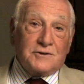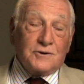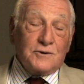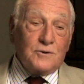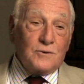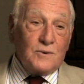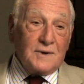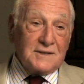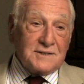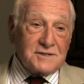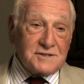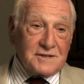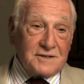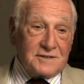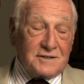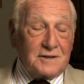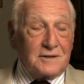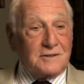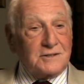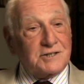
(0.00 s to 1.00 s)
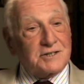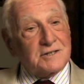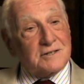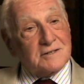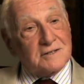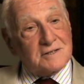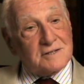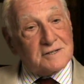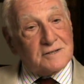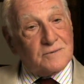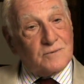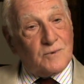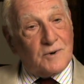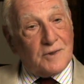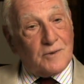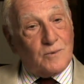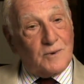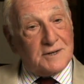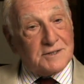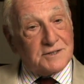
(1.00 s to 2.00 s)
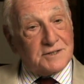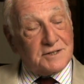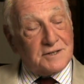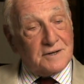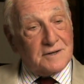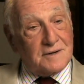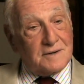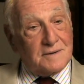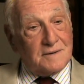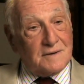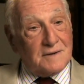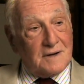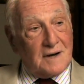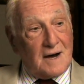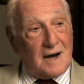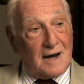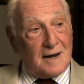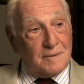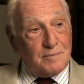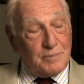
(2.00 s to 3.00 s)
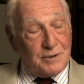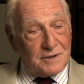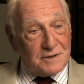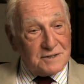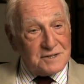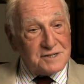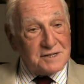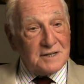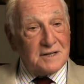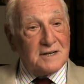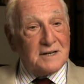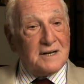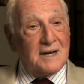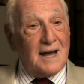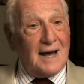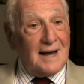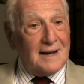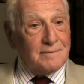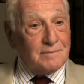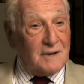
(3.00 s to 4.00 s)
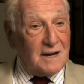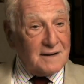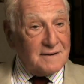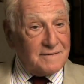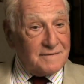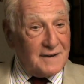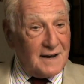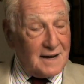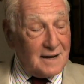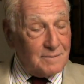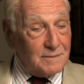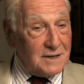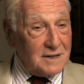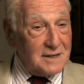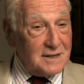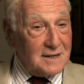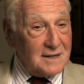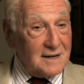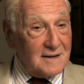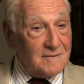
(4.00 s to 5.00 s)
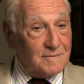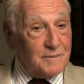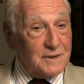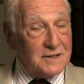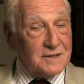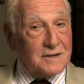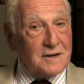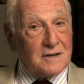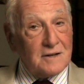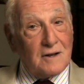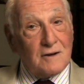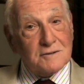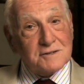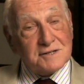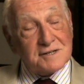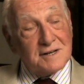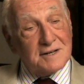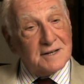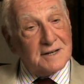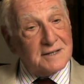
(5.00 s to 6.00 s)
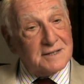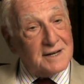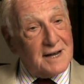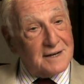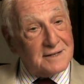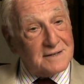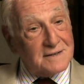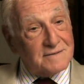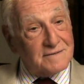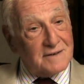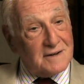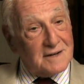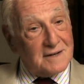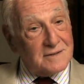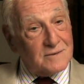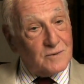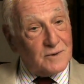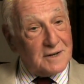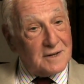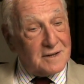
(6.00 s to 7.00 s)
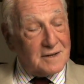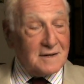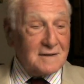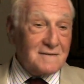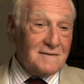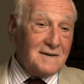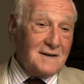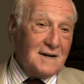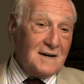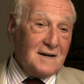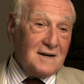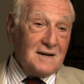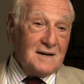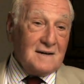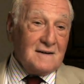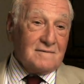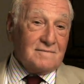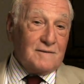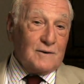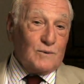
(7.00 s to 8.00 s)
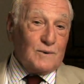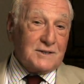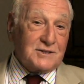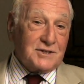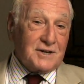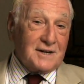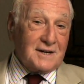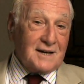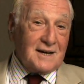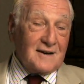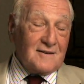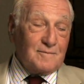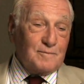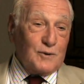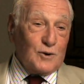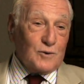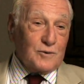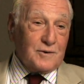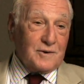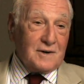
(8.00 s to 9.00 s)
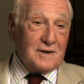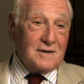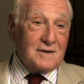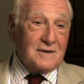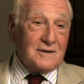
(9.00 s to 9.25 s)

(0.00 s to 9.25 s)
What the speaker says: two institutions with which I personally and my family have been closely identified with, and for which I have both